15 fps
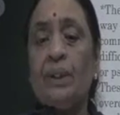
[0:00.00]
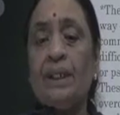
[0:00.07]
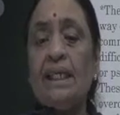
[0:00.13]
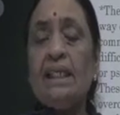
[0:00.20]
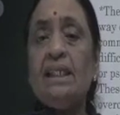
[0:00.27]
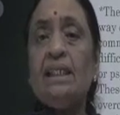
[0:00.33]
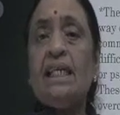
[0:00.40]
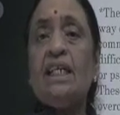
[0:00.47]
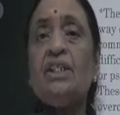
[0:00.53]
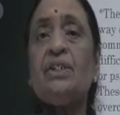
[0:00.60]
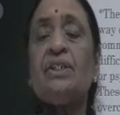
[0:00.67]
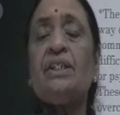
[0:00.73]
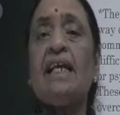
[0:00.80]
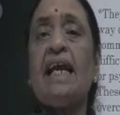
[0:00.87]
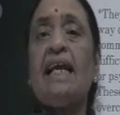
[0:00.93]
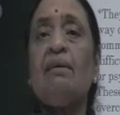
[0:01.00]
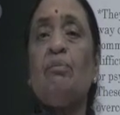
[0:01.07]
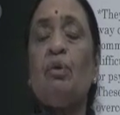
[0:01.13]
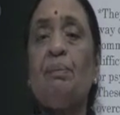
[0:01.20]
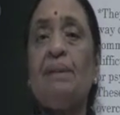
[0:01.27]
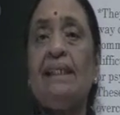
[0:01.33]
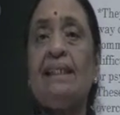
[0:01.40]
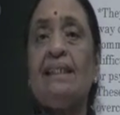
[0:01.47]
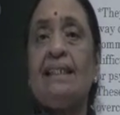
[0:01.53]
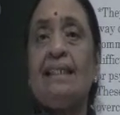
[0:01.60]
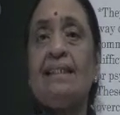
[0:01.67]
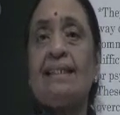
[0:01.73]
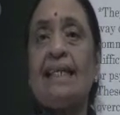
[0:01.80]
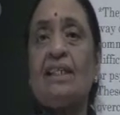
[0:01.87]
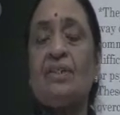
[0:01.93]
orientation and
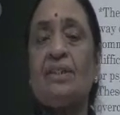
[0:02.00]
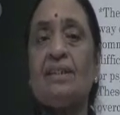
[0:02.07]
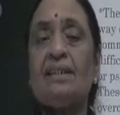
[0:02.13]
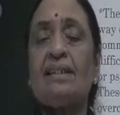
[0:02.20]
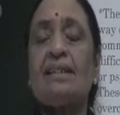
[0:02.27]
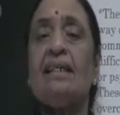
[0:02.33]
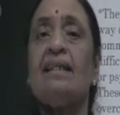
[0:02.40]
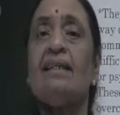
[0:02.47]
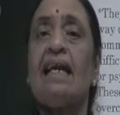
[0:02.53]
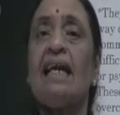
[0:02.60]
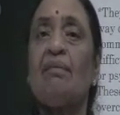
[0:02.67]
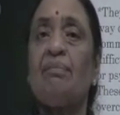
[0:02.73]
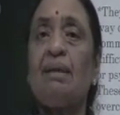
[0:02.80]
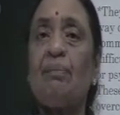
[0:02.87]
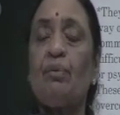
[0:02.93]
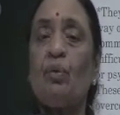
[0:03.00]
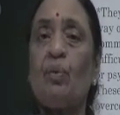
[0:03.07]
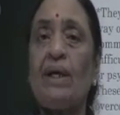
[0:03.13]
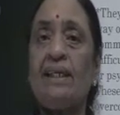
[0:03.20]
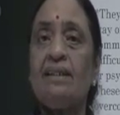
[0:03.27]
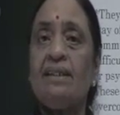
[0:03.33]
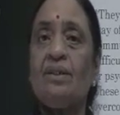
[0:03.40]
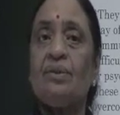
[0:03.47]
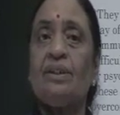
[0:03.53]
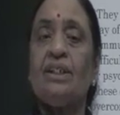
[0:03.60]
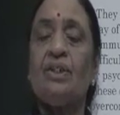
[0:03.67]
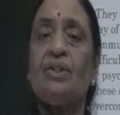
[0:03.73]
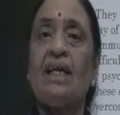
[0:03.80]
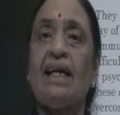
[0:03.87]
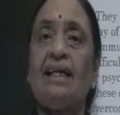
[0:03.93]
mobility sessions can be provided to
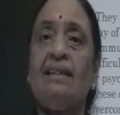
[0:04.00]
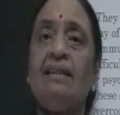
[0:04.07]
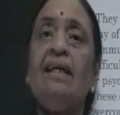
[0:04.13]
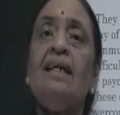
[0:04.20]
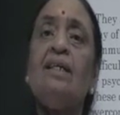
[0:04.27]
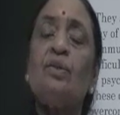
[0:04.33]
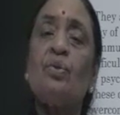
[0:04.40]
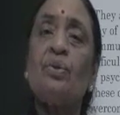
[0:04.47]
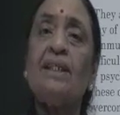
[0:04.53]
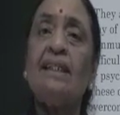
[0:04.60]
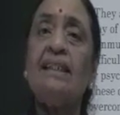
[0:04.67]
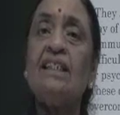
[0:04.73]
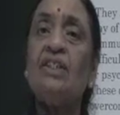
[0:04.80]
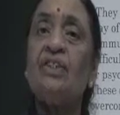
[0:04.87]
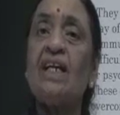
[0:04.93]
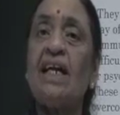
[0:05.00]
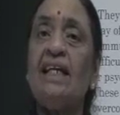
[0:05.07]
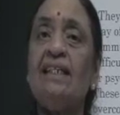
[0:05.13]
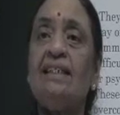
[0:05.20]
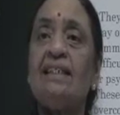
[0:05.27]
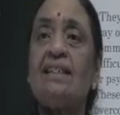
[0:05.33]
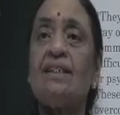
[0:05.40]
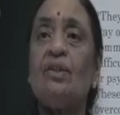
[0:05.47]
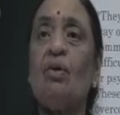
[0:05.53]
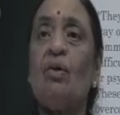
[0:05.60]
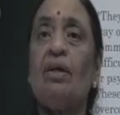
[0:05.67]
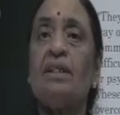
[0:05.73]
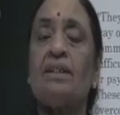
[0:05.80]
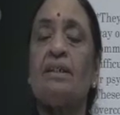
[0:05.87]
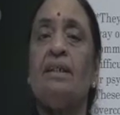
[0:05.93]
the child so that the child does
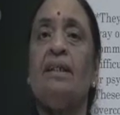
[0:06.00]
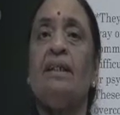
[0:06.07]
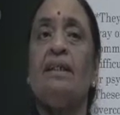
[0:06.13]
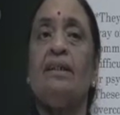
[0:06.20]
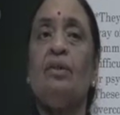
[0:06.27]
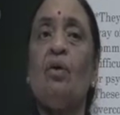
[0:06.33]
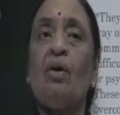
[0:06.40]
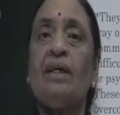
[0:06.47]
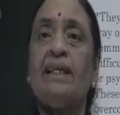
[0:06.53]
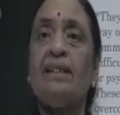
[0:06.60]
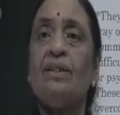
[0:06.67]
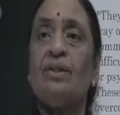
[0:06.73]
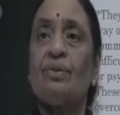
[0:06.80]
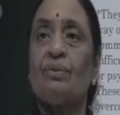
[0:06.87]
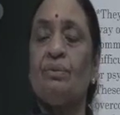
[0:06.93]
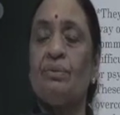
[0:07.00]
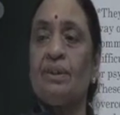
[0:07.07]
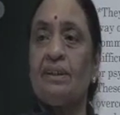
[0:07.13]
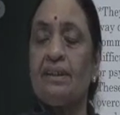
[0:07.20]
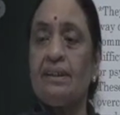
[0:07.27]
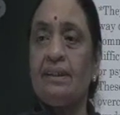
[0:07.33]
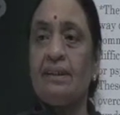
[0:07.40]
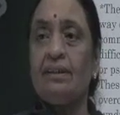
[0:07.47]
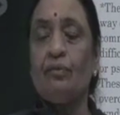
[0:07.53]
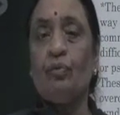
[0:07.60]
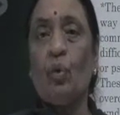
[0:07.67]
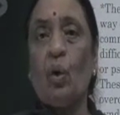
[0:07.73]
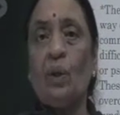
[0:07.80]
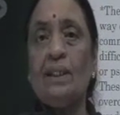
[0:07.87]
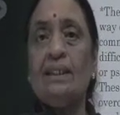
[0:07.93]
not knock into the
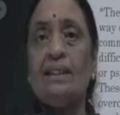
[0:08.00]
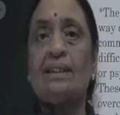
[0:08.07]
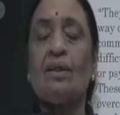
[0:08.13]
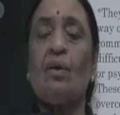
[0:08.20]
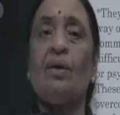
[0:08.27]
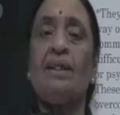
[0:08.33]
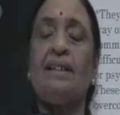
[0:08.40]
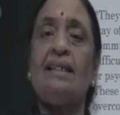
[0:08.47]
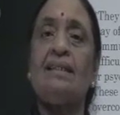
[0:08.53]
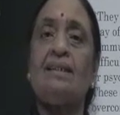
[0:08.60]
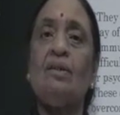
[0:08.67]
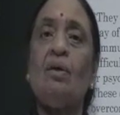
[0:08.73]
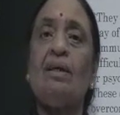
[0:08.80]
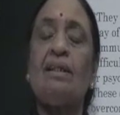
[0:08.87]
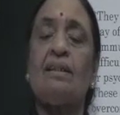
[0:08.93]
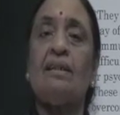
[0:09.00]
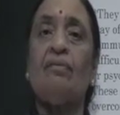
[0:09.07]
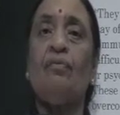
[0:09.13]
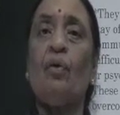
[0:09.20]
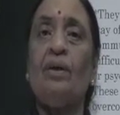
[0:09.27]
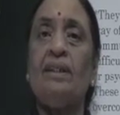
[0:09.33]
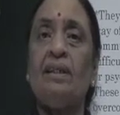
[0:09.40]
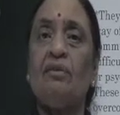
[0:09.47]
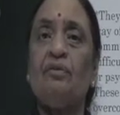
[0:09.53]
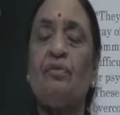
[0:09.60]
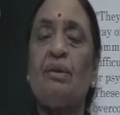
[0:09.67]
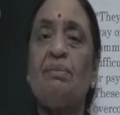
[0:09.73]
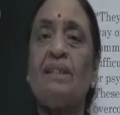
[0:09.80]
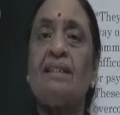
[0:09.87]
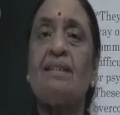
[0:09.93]
walls or does not fall
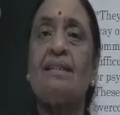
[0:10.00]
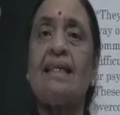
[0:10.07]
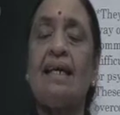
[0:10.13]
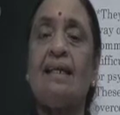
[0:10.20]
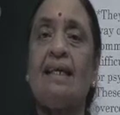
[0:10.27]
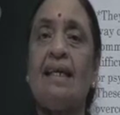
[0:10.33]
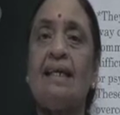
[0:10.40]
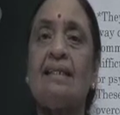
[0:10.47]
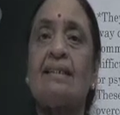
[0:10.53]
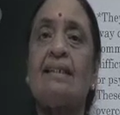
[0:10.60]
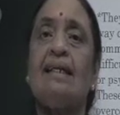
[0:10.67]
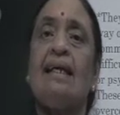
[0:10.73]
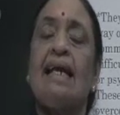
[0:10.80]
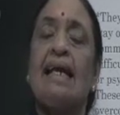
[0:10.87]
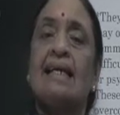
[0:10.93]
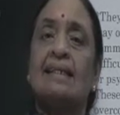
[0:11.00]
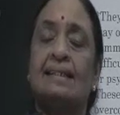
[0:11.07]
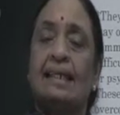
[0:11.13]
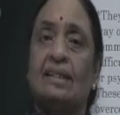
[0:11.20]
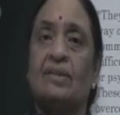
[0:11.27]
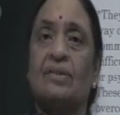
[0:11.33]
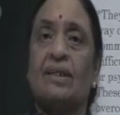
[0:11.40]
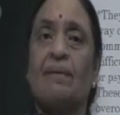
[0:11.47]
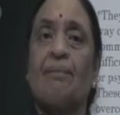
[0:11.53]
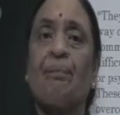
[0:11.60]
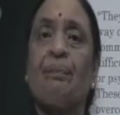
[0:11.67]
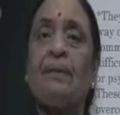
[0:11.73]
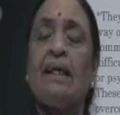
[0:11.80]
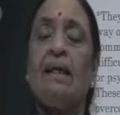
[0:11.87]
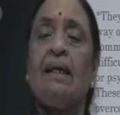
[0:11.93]
down from the staircase, etc.